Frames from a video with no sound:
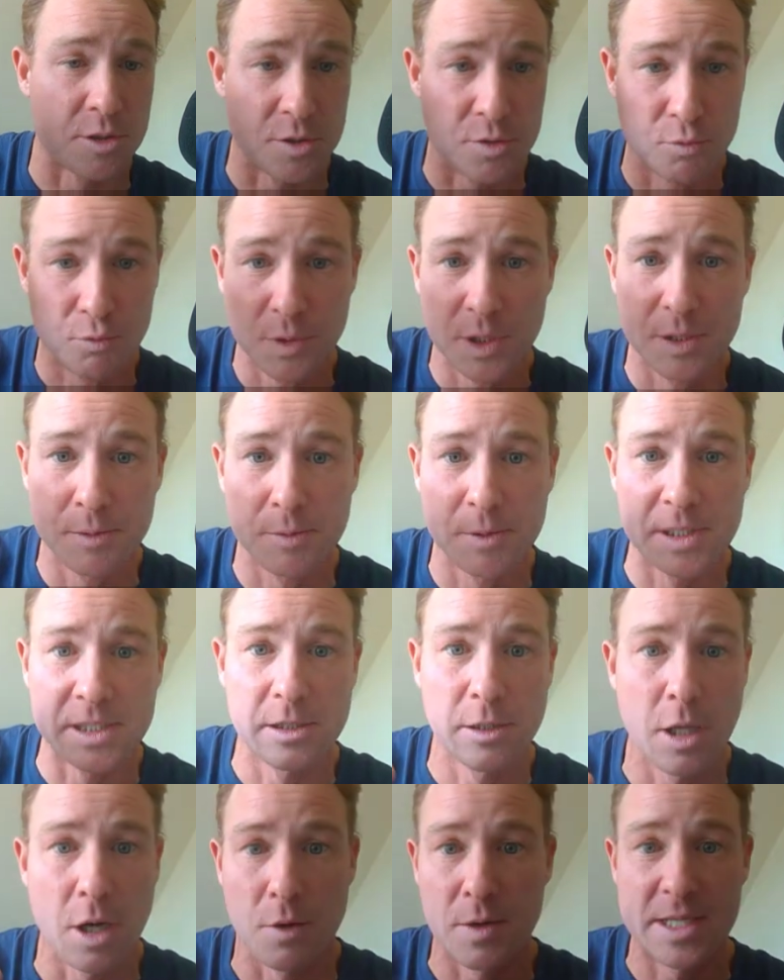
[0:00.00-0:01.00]
is really, really
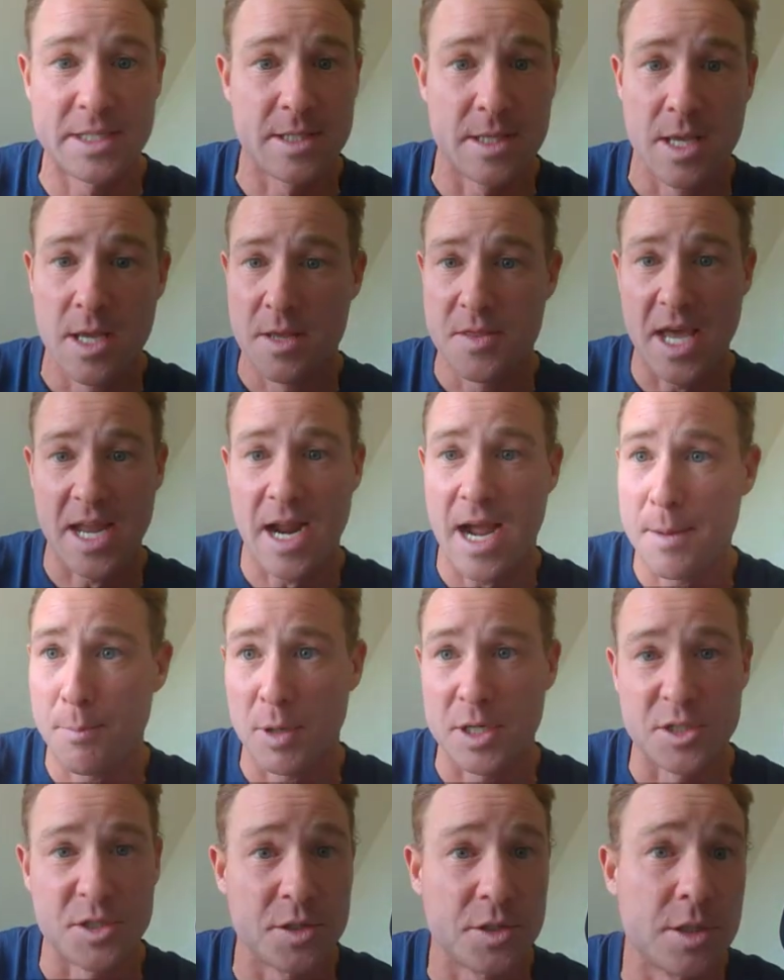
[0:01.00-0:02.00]
low, that high
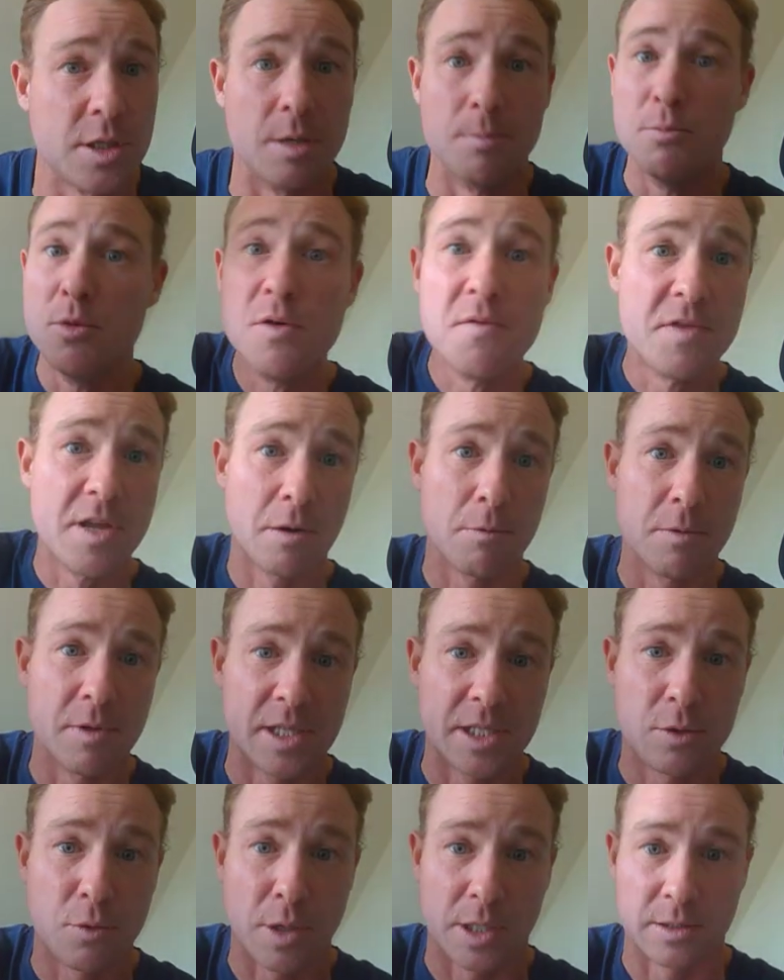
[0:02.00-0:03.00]
pressure is going to move there
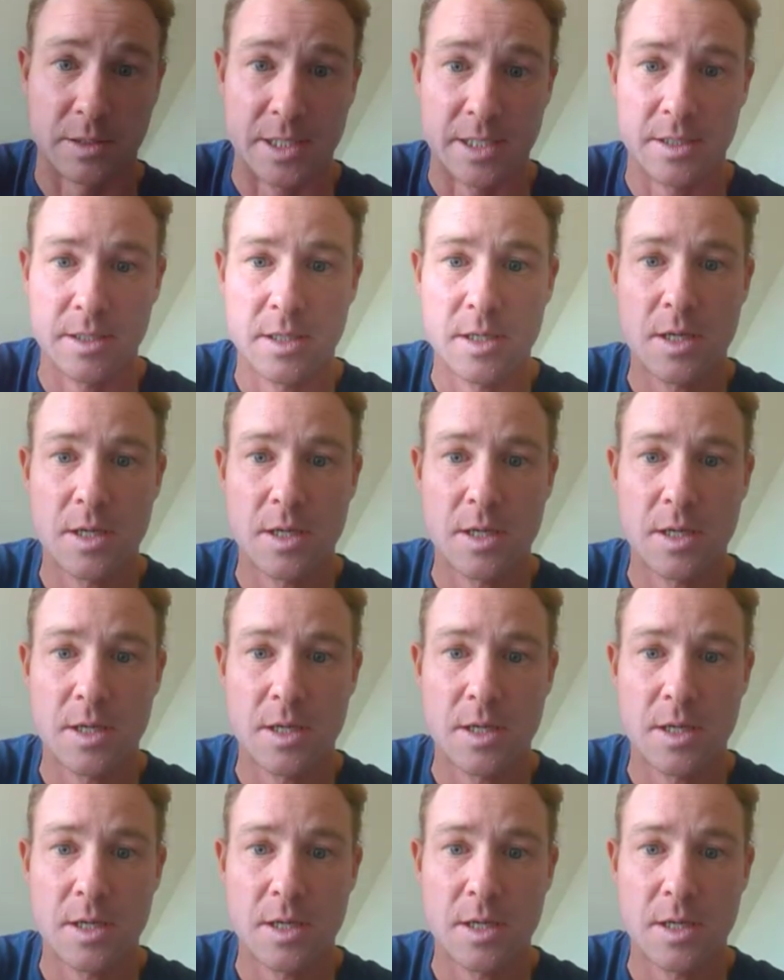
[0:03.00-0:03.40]
really quickly.